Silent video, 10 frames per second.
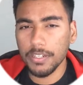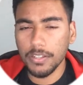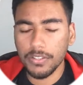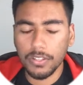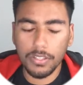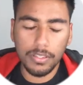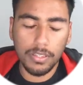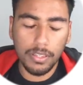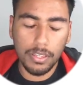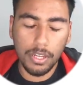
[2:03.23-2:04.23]
does the
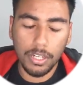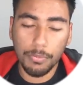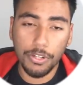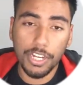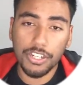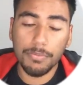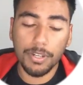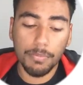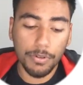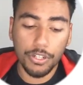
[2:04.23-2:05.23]
the communication, but
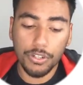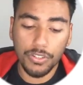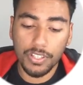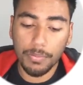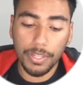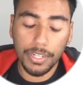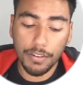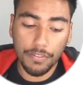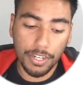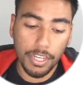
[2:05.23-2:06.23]
I'm pretty sure it's something
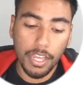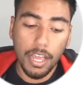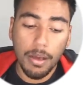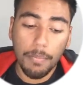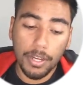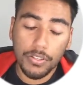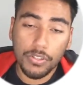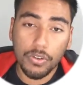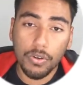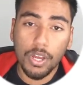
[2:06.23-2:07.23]
different. But
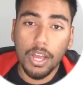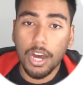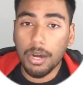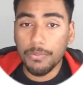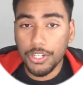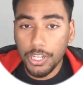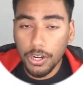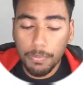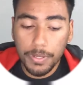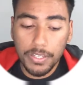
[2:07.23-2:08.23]
so um,
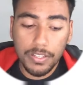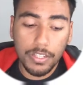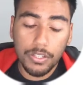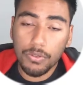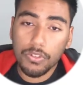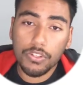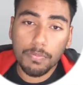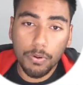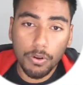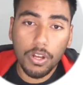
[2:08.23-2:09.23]
gRPC uses
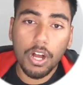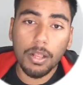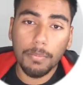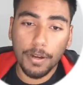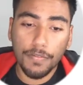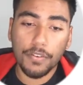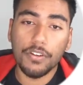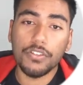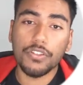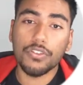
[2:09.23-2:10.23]
protocol
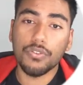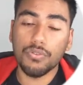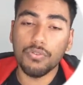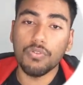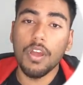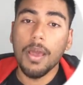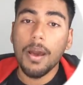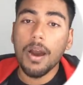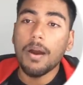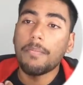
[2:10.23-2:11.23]
buffers to
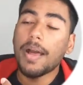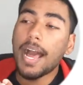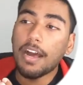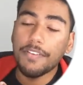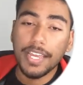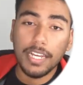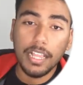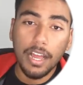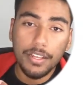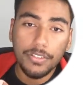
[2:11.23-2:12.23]
um, have a
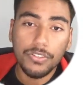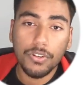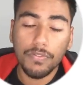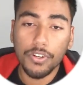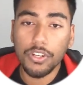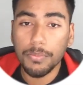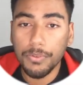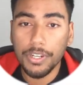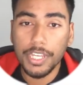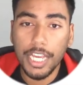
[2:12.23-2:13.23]
client server
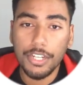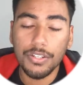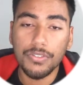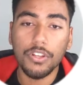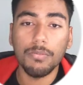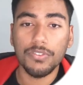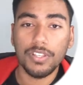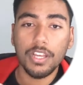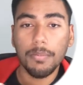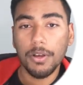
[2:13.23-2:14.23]
communication. So almost
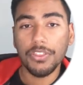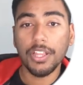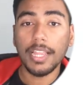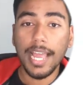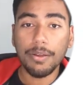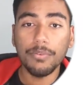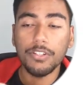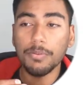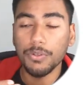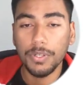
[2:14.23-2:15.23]
think about the
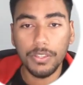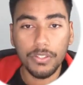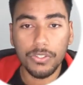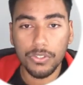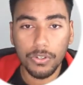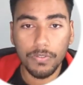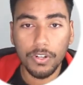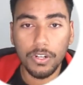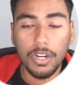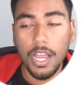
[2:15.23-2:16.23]
language between the
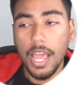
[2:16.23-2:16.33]
server